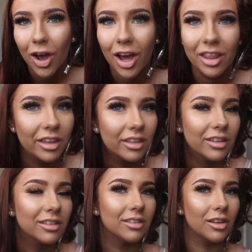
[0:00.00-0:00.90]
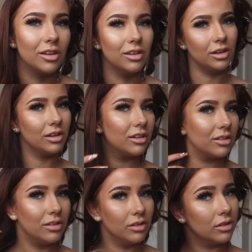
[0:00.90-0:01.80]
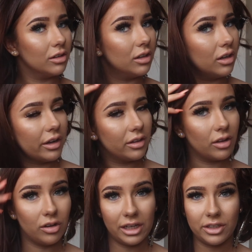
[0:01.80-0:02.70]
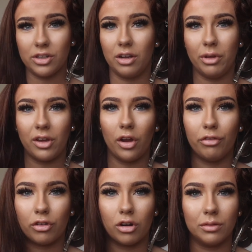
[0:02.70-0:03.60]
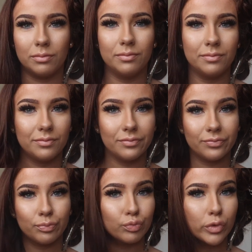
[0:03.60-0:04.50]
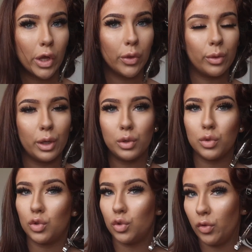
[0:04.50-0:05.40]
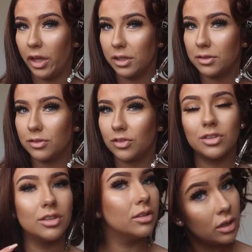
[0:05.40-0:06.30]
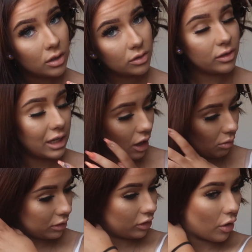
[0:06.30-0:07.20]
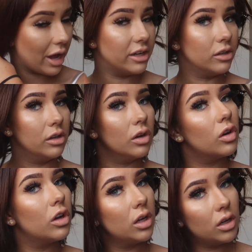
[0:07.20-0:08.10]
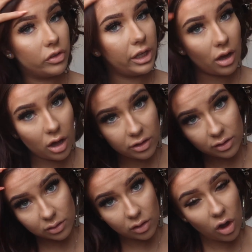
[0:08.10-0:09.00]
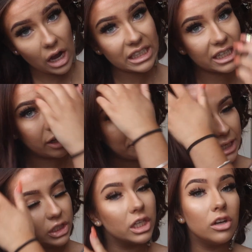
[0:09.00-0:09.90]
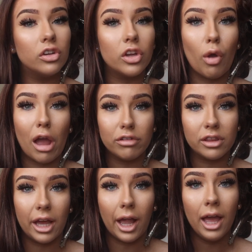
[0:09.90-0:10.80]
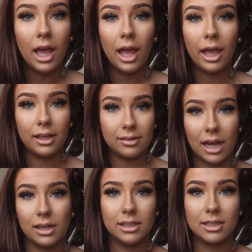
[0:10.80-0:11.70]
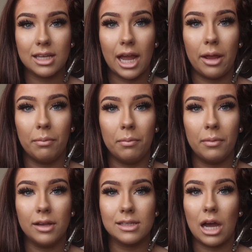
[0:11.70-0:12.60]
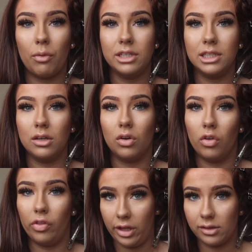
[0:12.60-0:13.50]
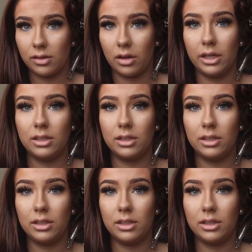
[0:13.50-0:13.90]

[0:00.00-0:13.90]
I think this is a look, I'm not gonna lie. So literally we go from this to this. So now I'm gonna go ahead and curl the other side, and I'm literally gonna do everything exactly the same as how I did it on this side.